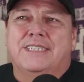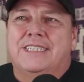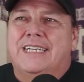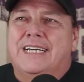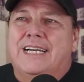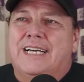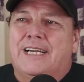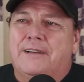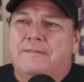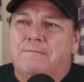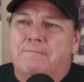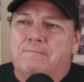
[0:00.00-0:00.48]

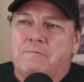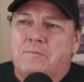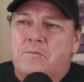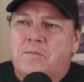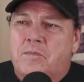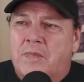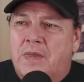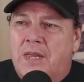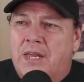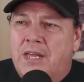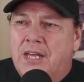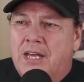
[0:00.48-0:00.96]

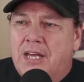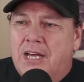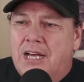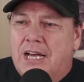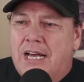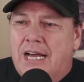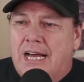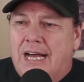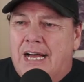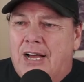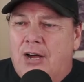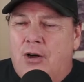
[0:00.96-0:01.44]

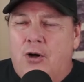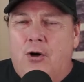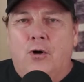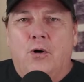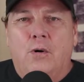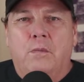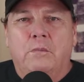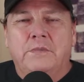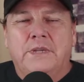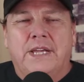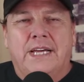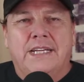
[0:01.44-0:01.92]

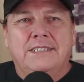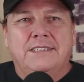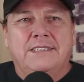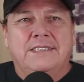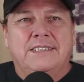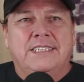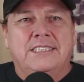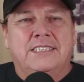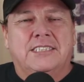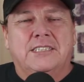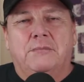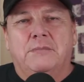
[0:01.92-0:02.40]
home
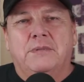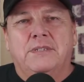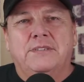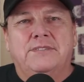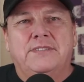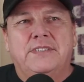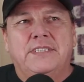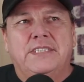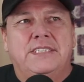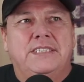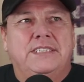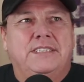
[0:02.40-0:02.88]
than some of
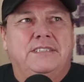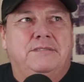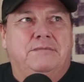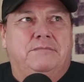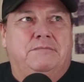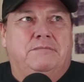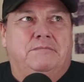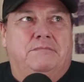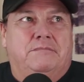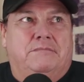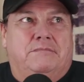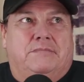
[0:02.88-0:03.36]
the
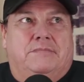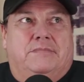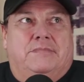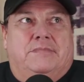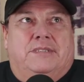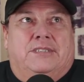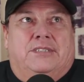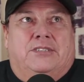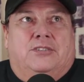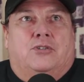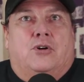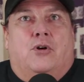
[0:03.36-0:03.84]

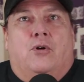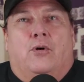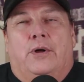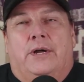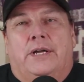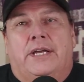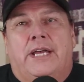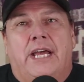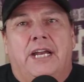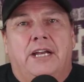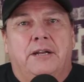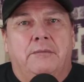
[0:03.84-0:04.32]

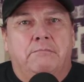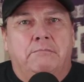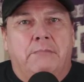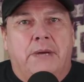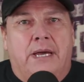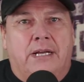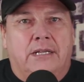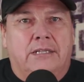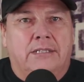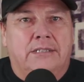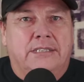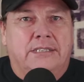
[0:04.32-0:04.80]
corrugated
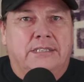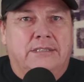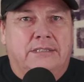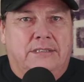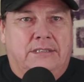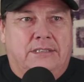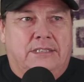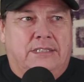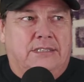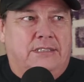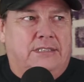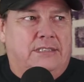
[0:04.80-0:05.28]
metal
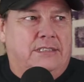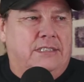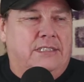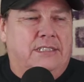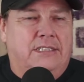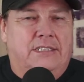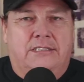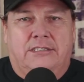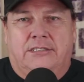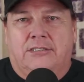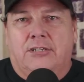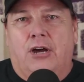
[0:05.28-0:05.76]
and
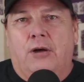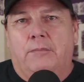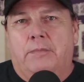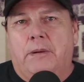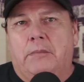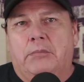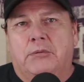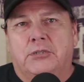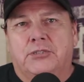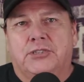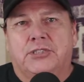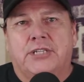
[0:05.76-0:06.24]
tar
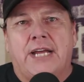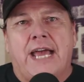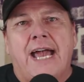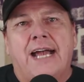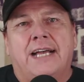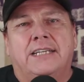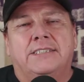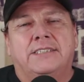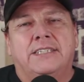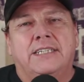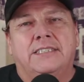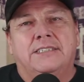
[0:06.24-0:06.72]
paper
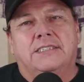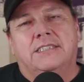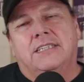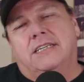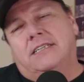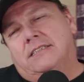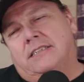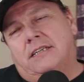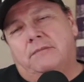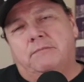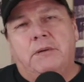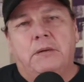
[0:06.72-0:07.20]
shacks
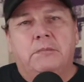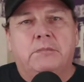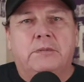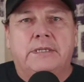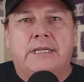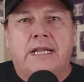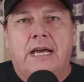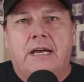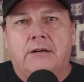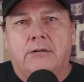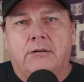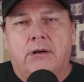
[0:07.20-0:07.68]
that people
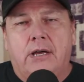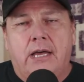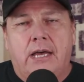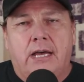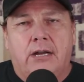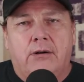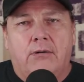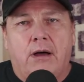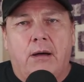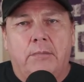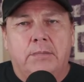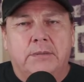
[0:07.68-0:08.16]
in
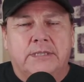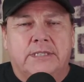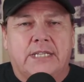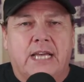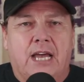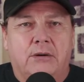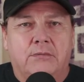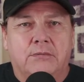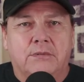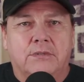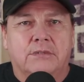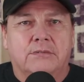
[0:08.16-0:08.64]

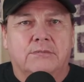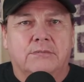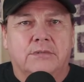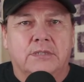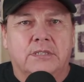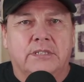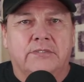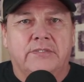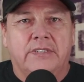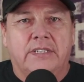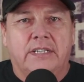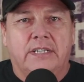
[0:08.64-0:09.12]
Attawapiskat were
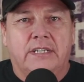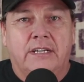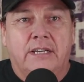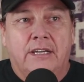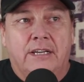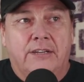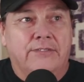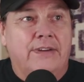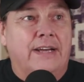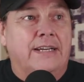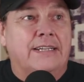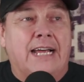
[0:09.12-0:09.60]
living in.
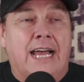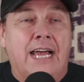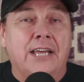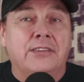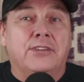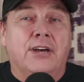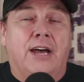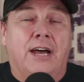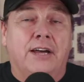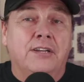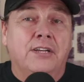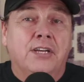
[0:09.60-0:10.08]
In fact, I
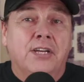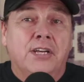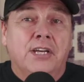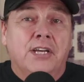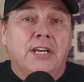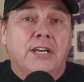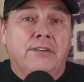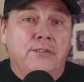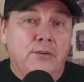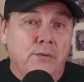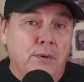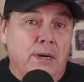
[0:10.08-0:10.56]
thought
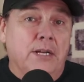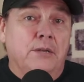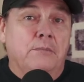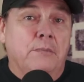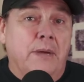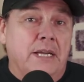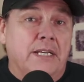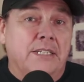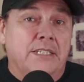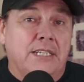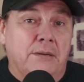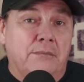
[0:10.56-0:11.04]
if you want to
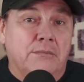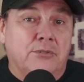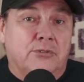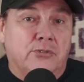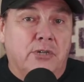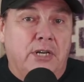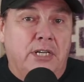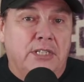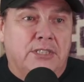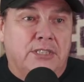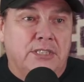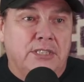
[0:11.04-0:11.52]
make a
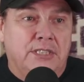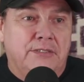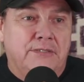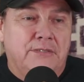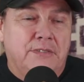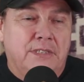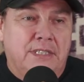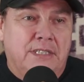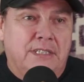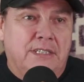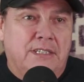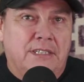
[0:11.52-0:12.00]
demonstration
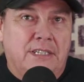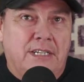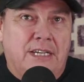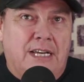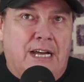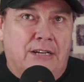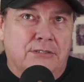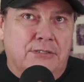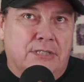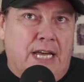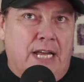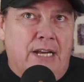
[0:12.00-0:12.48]
in
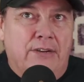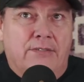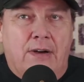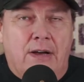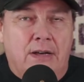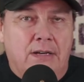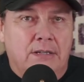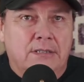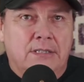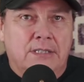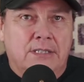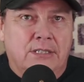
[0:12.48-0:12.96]
outside of,
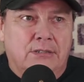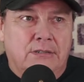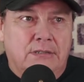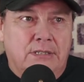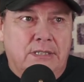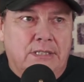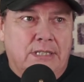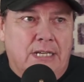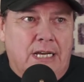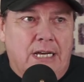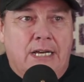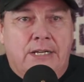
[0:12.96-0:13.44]
you know,
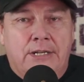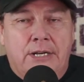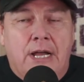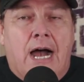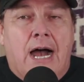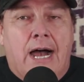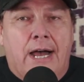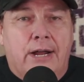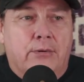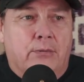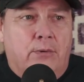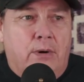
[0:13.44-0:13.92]
in
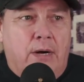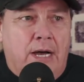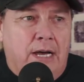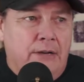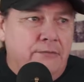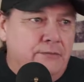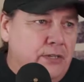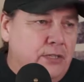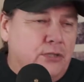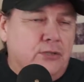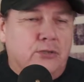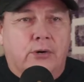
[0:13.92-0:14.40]
Ottawa
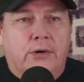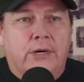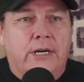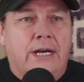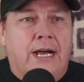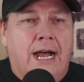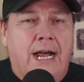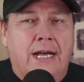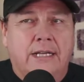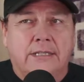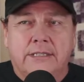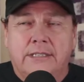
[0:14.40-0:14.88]
on Victoria
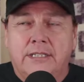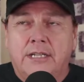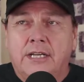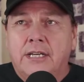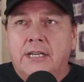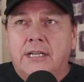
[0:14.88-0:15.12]
Island,